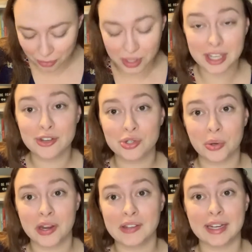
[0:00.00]
really
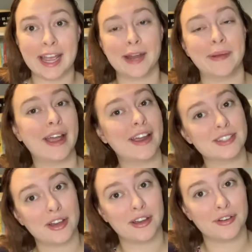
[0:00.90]
enjoyed that I had my
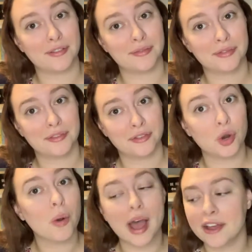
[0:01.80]
eyes on for
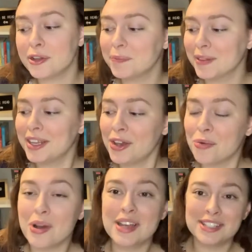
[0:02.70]
a while
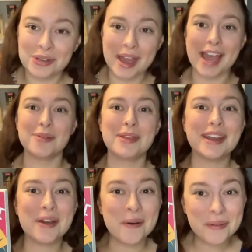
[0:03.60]
was You Had Me
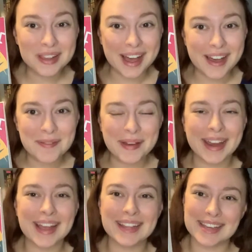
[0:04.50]
at Hola
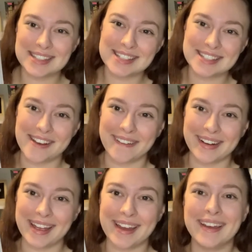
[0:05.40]
by Alexis
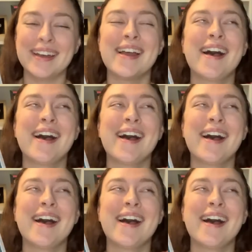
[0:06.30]
Daria.